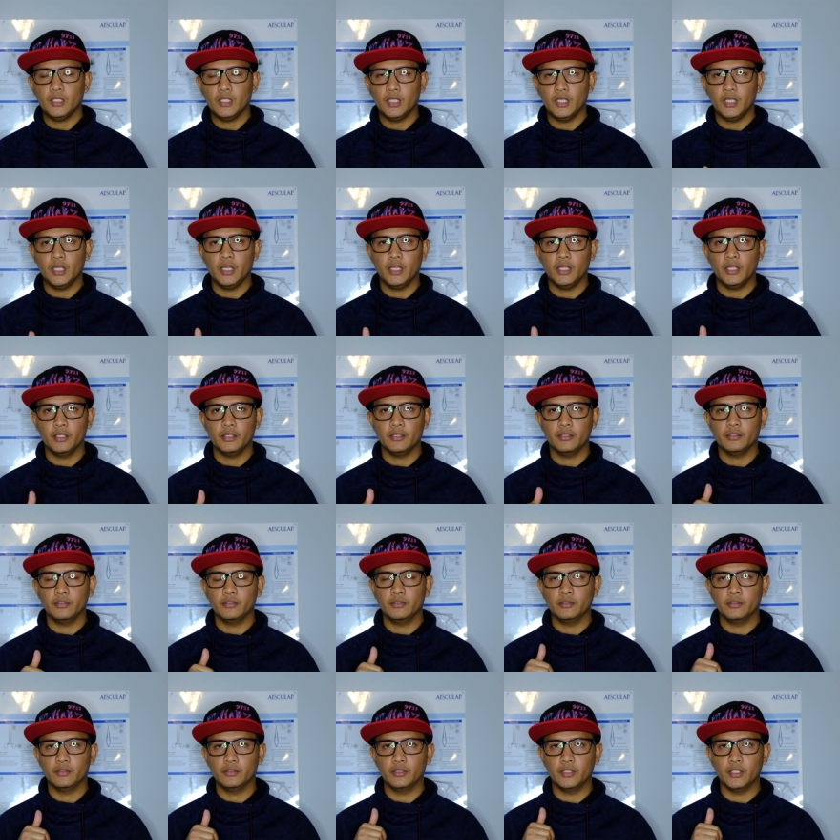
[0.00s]
and
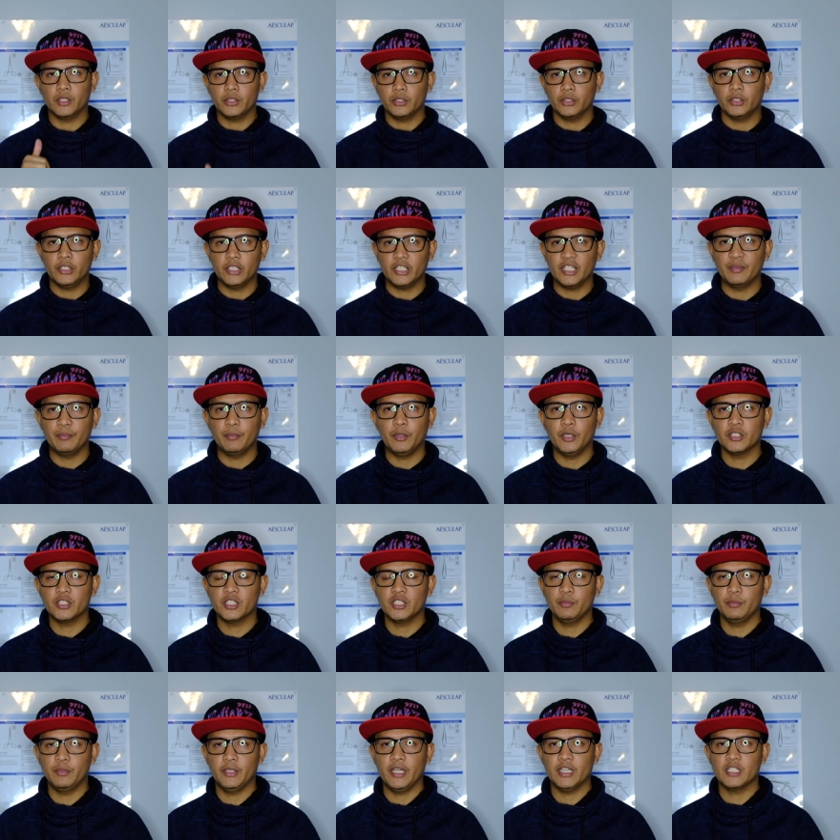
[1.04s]
the good thing about
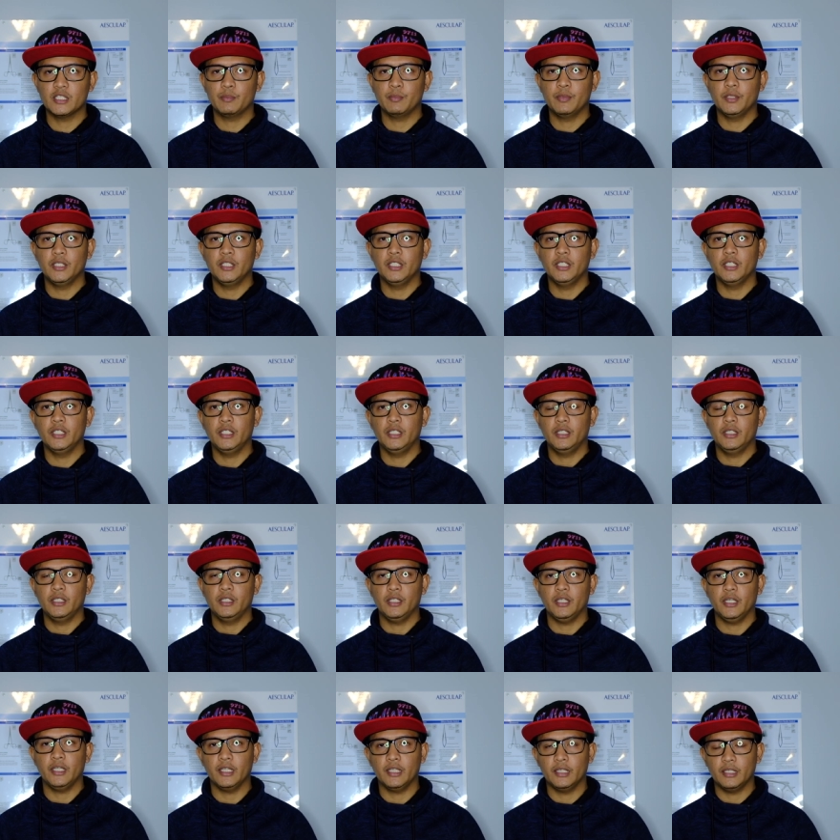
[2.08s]
CBSPD,
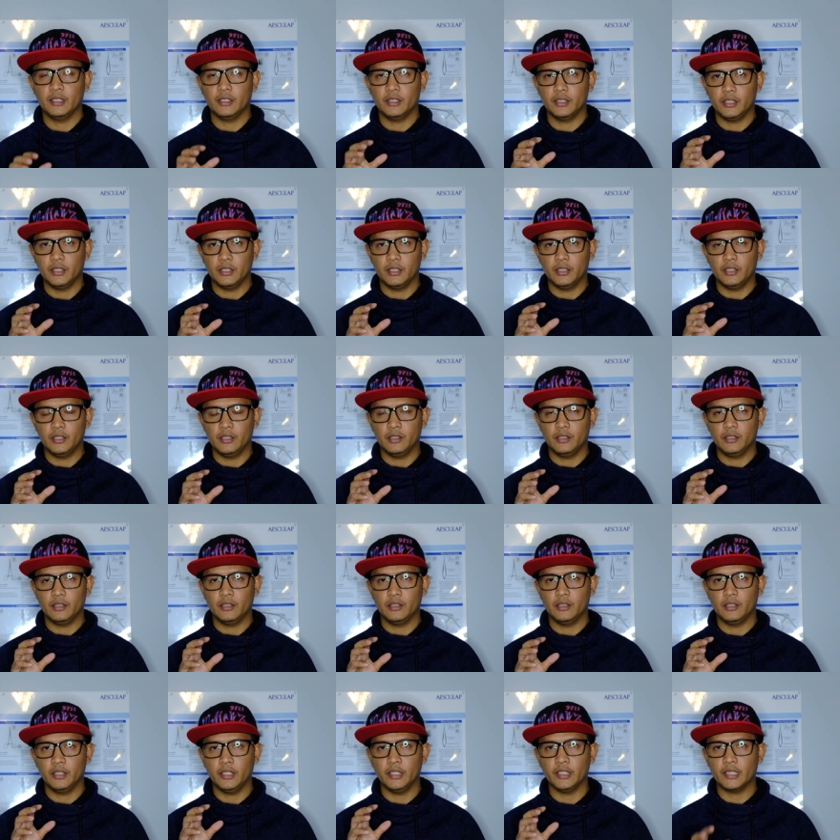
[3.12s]

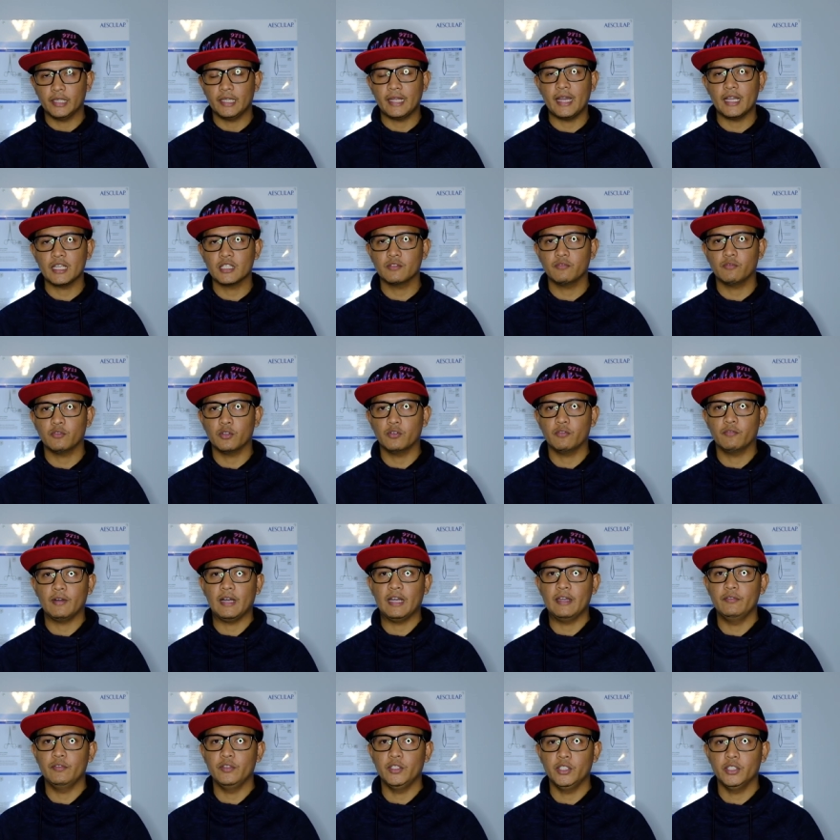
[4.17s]
it lasts for
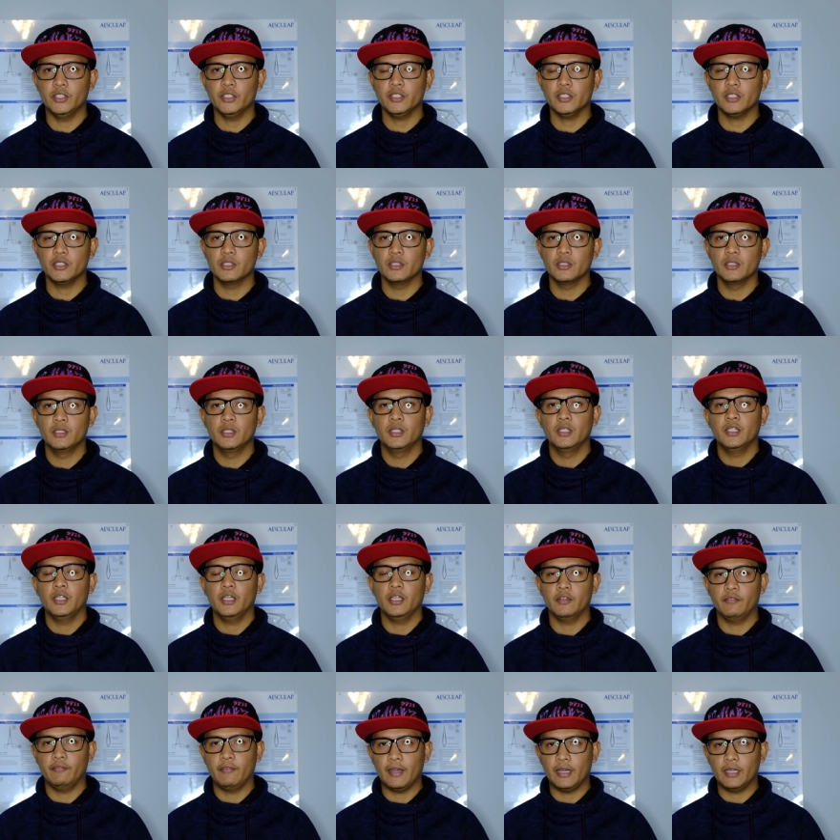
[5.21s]
5 years.
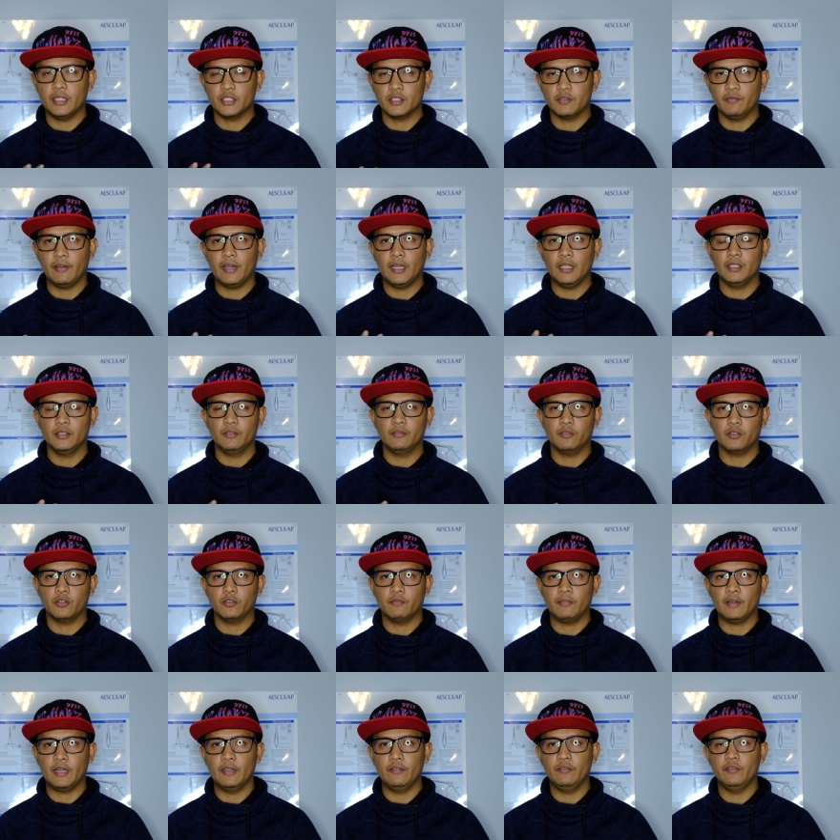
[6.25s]
It's valid for
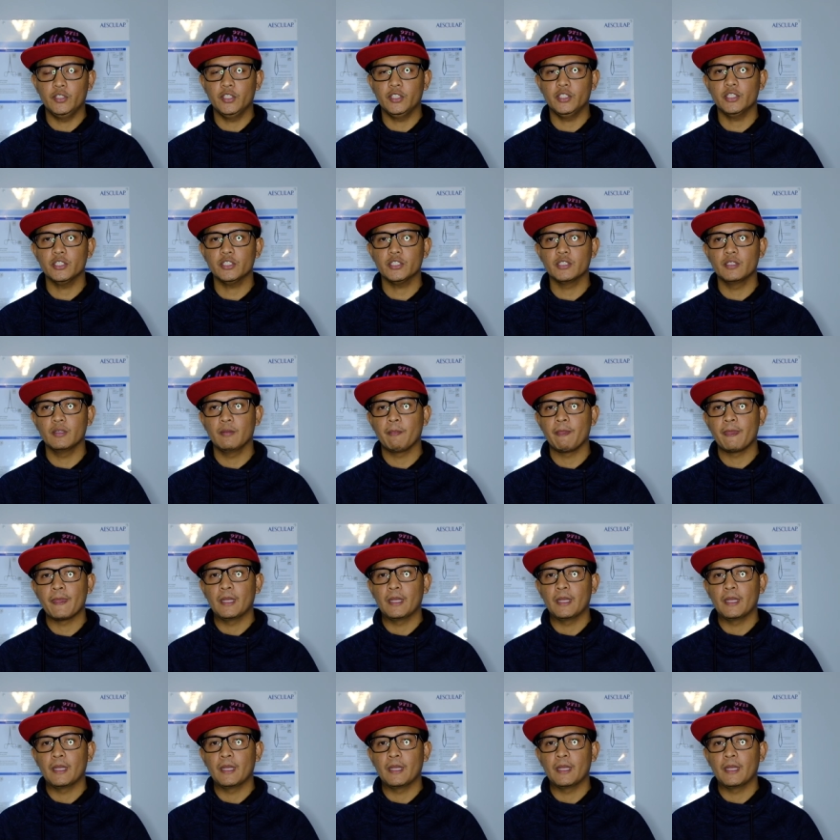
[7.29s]
5 years.